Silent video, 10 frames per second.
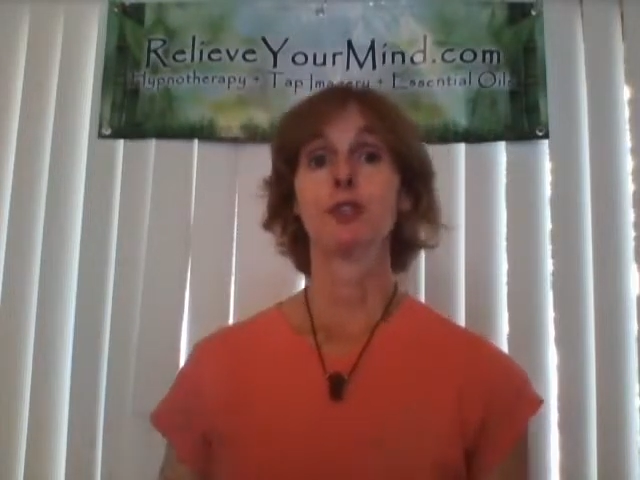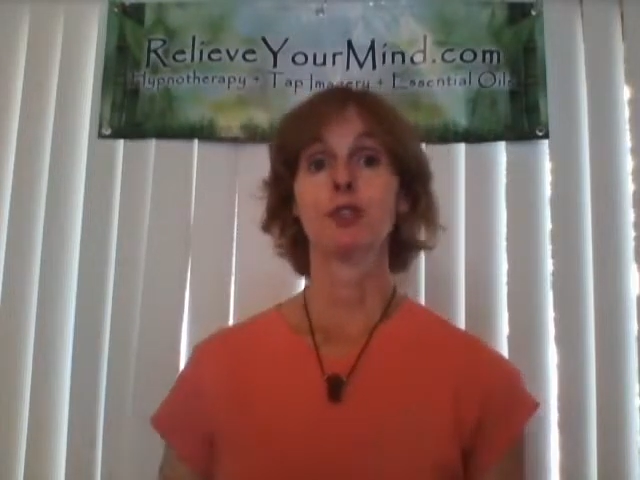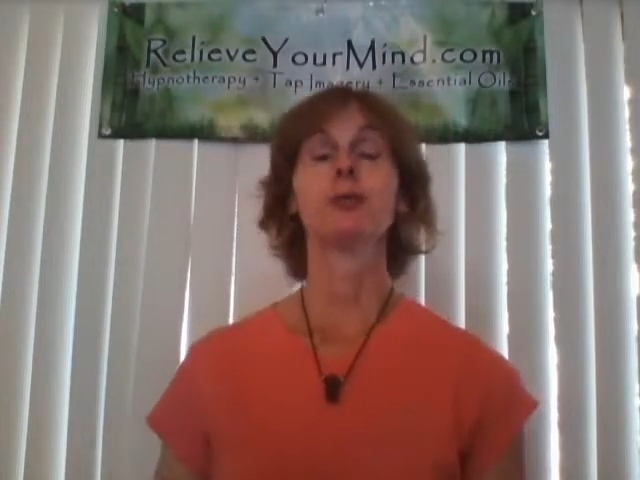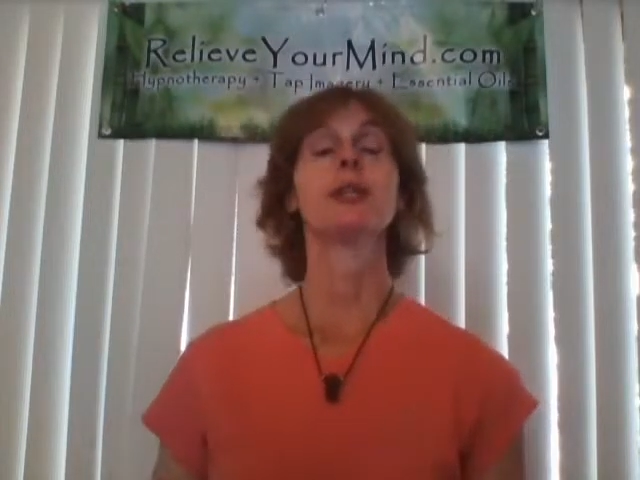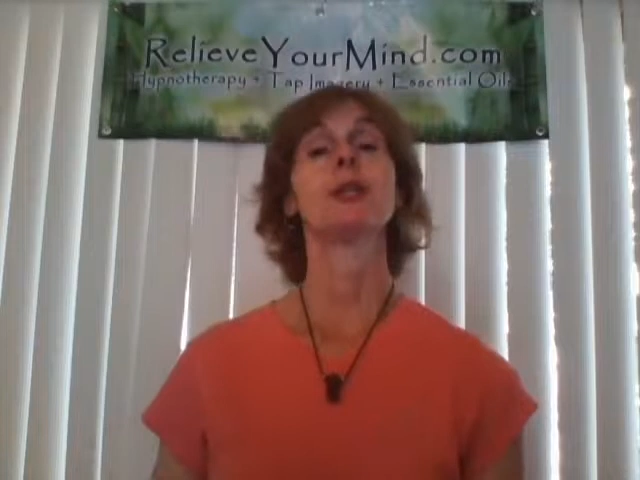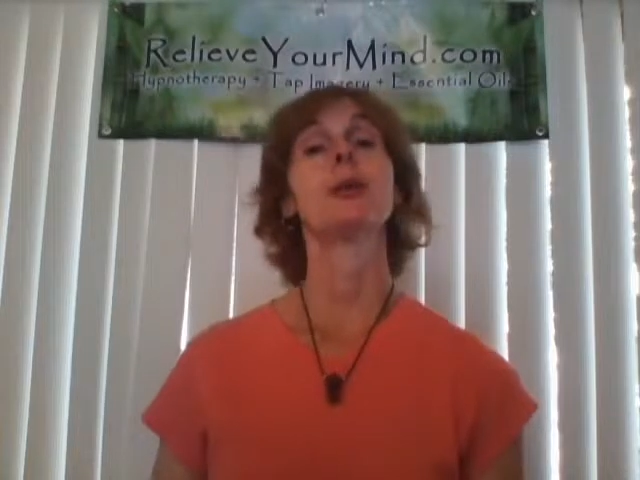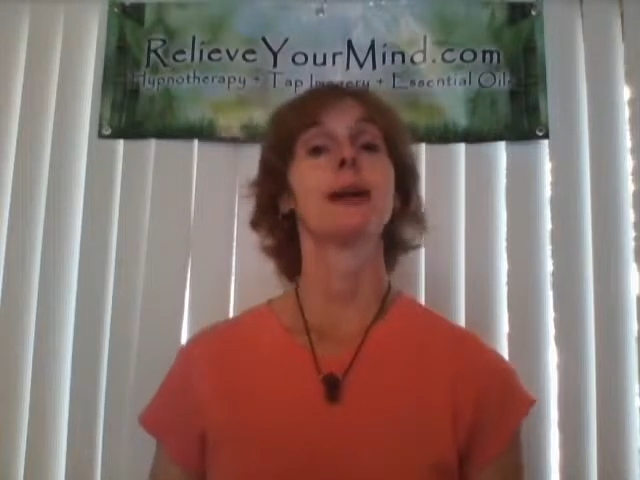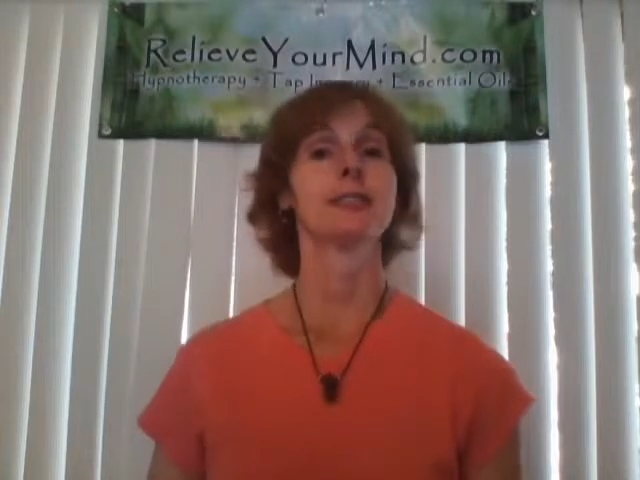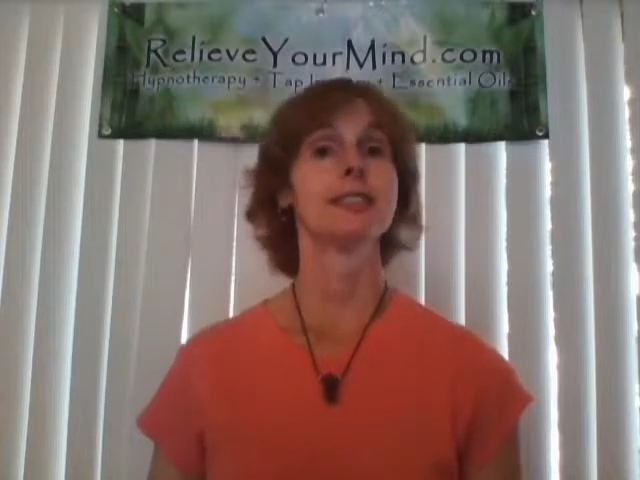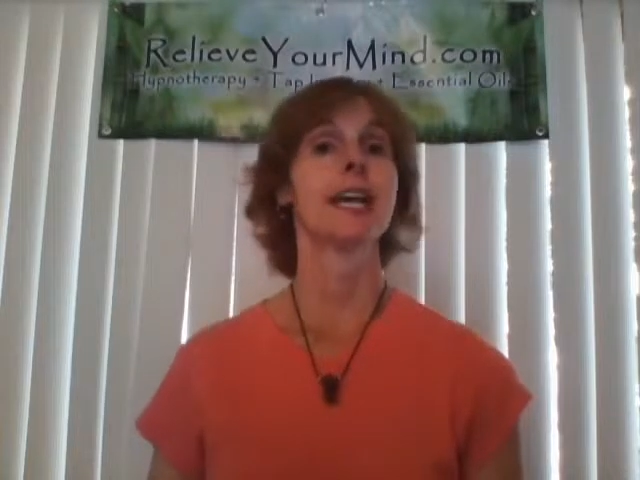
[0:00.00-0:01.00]
Usually you
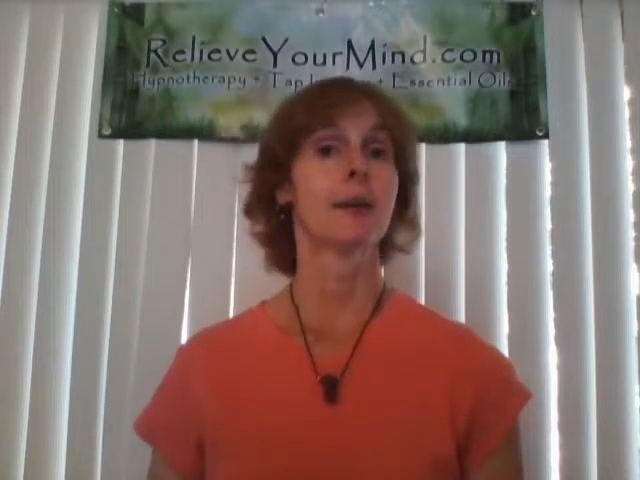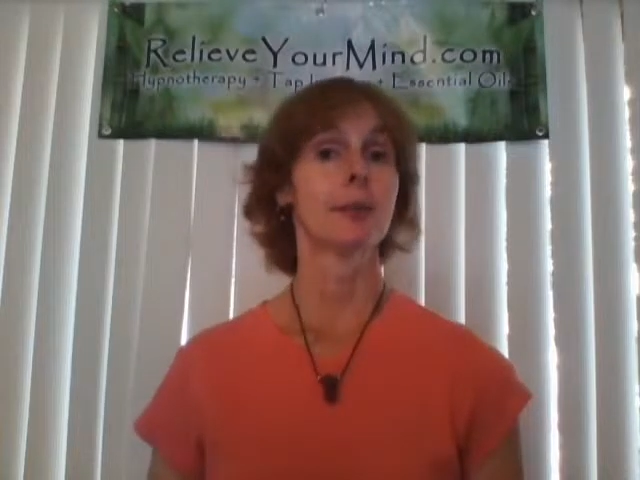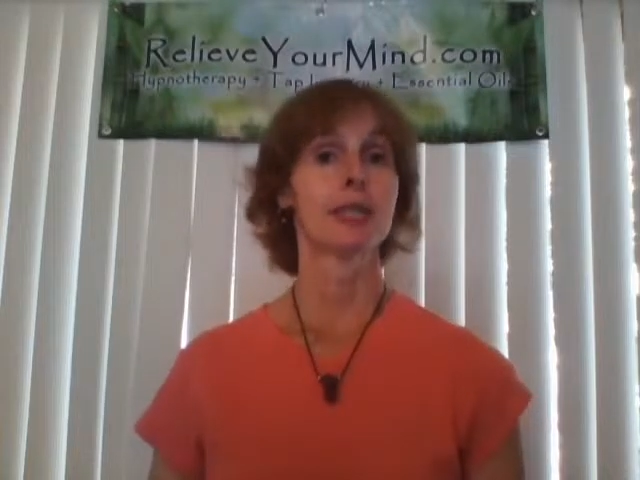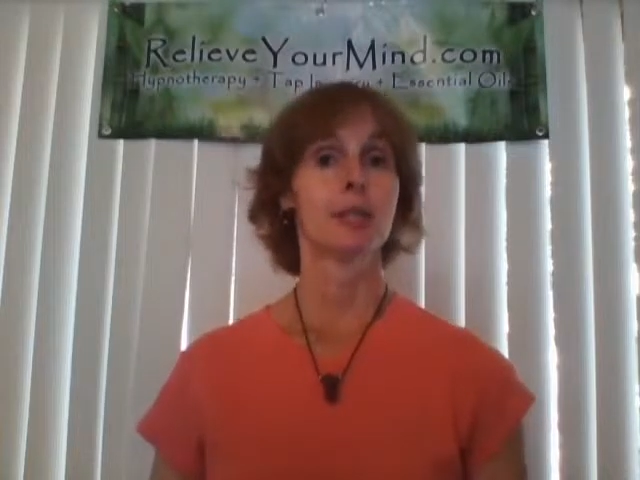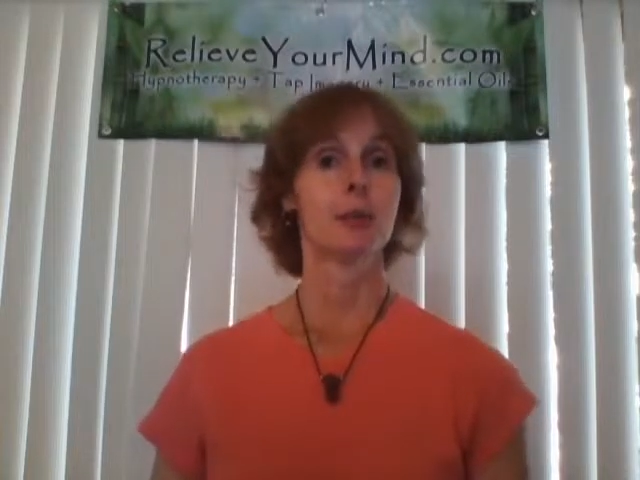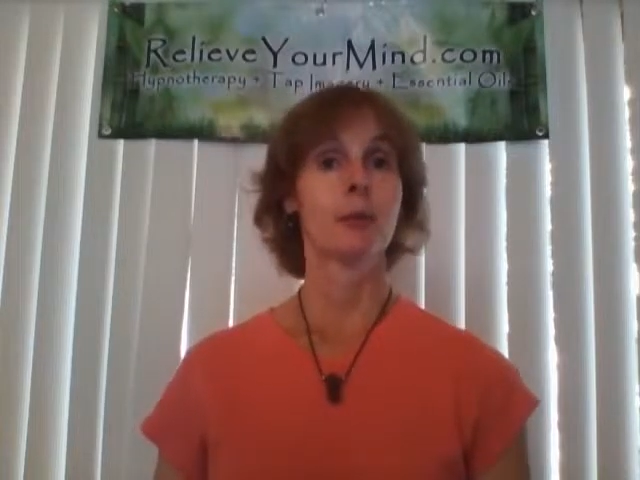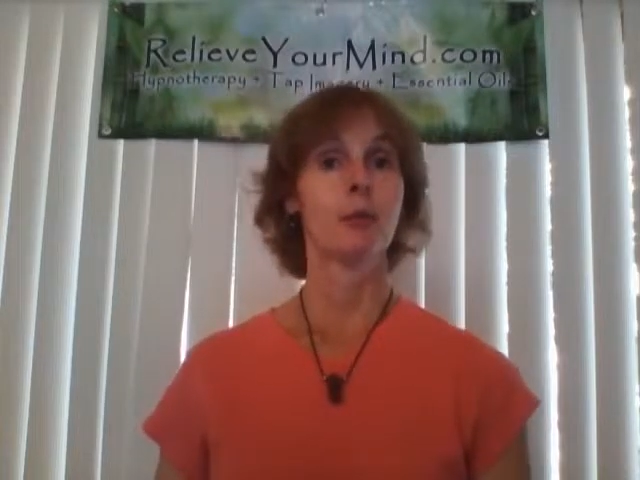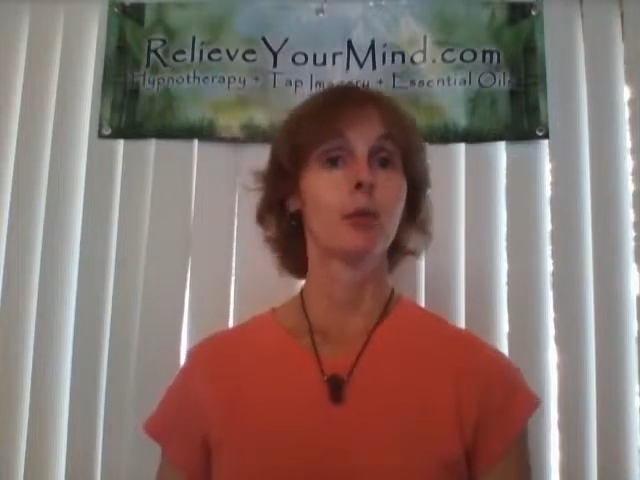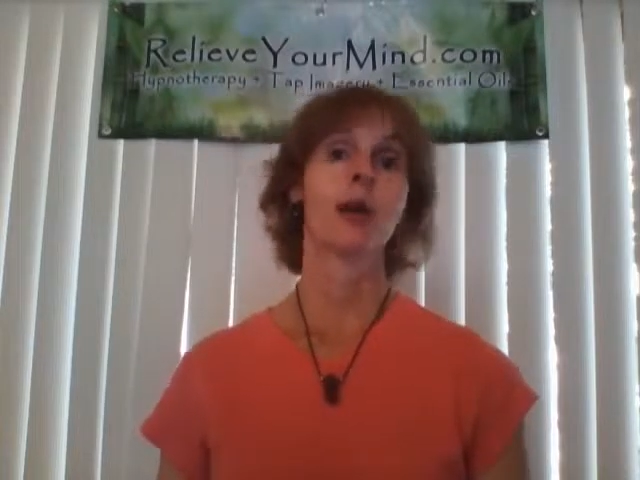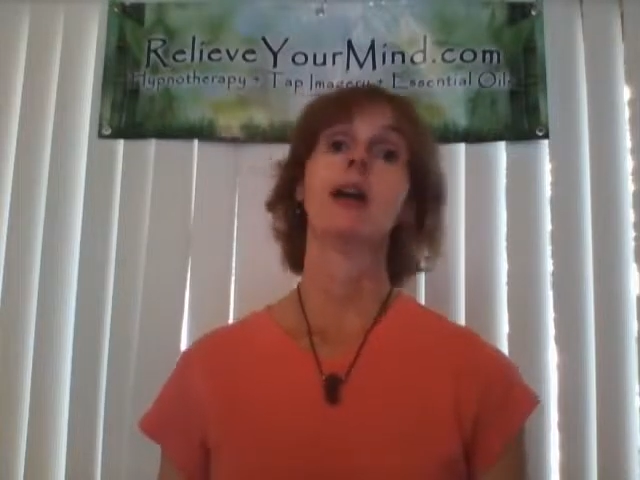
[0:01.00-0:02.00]
have to tap a little bit
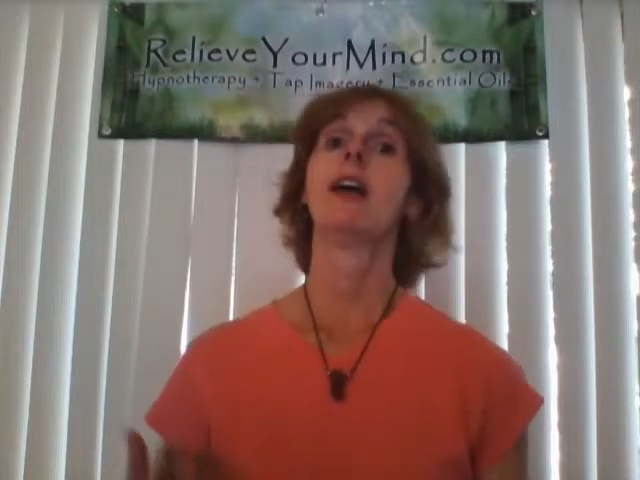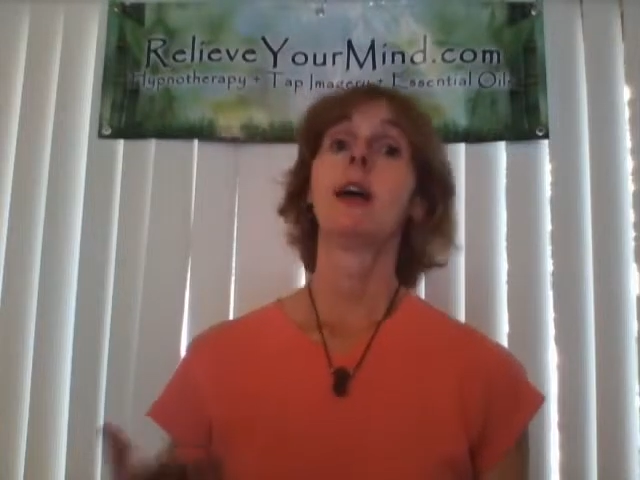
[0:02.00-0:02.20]
more,